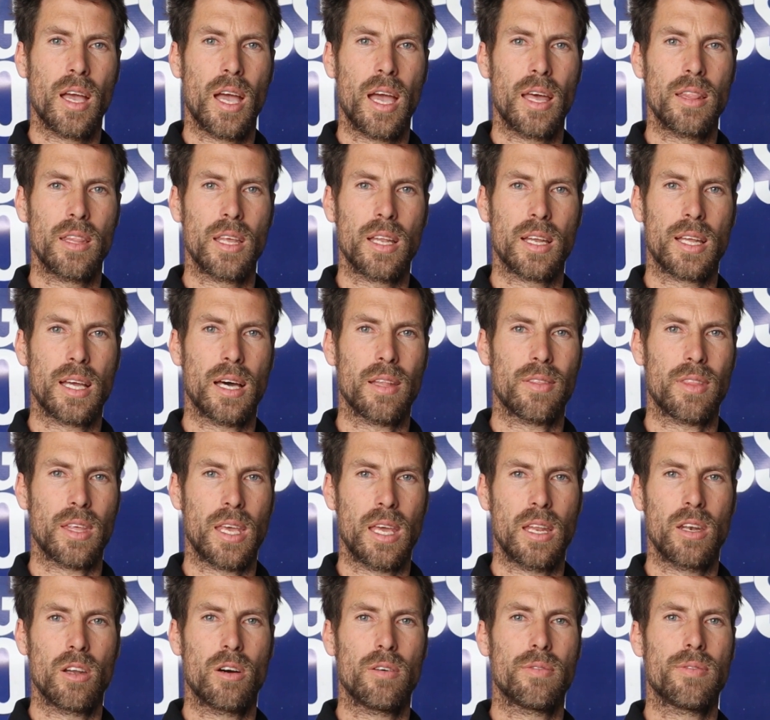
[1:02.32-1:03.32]
and then cut
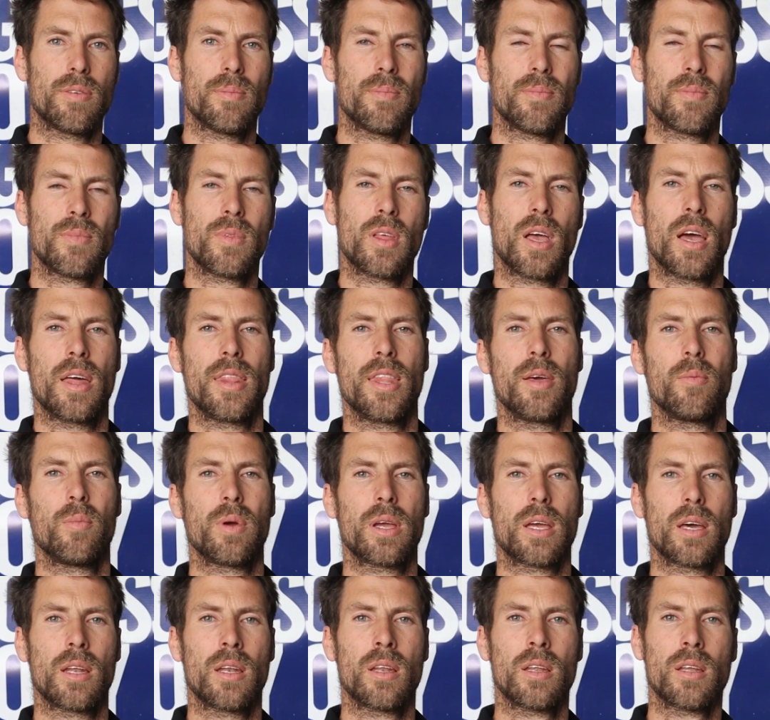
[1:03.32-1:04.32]
the end off them and then
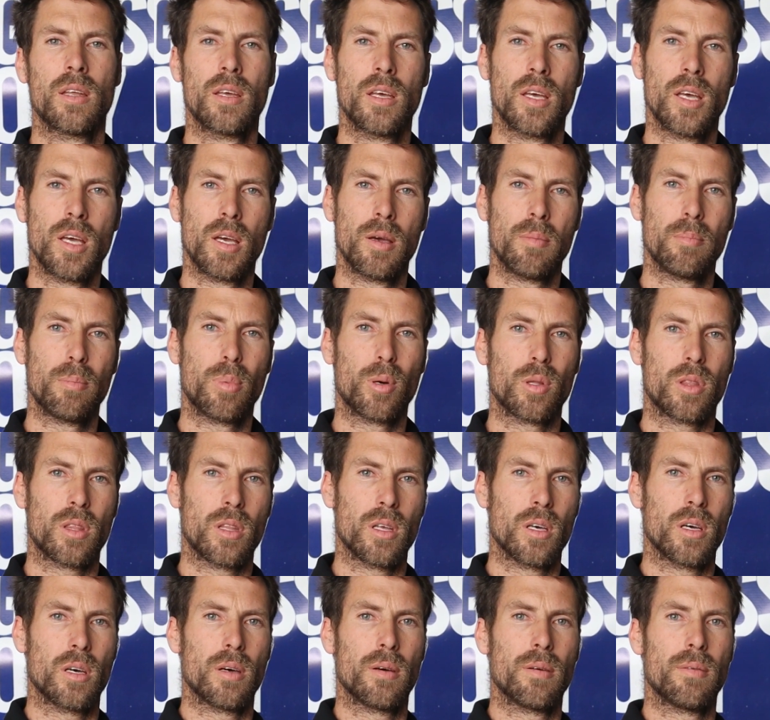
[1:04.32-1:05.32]
we can put
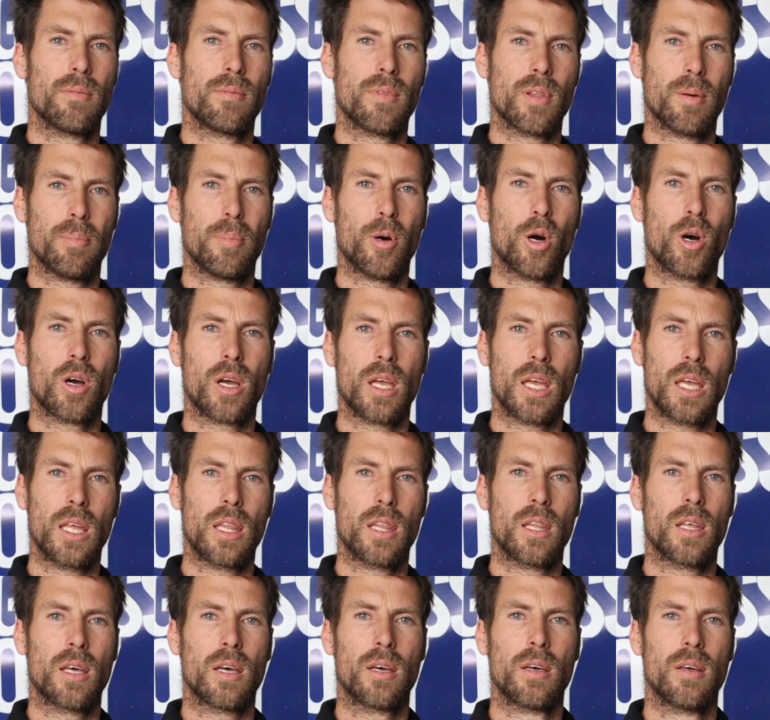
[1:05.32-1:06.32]
the, the bog
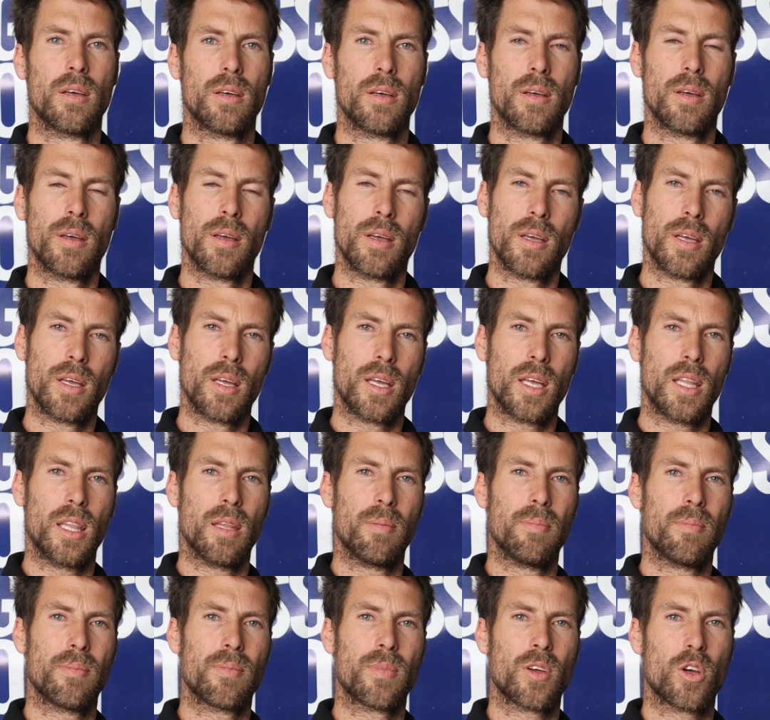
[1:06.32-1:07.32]
in the, in
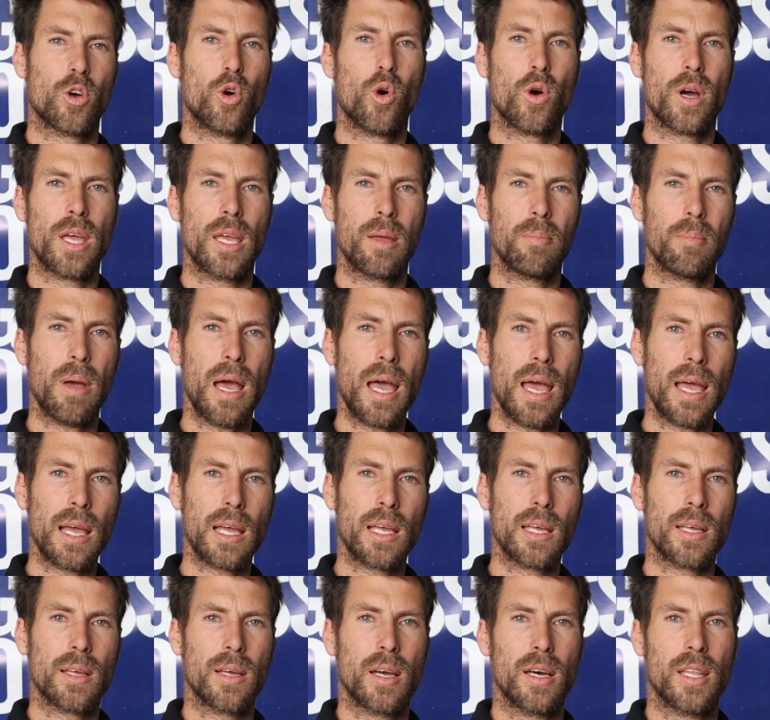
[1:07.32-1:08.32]
the caulking
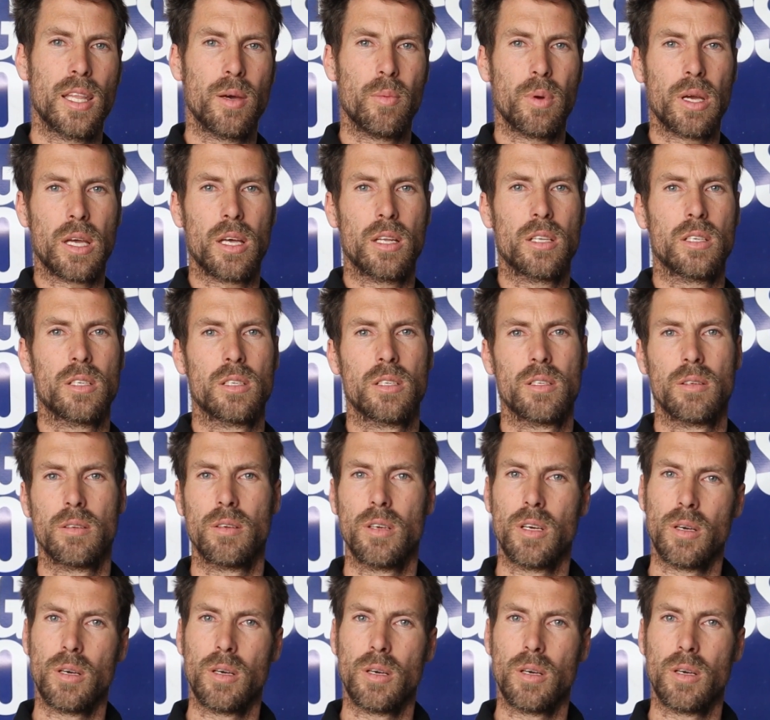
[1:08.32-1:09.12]
bag and then we can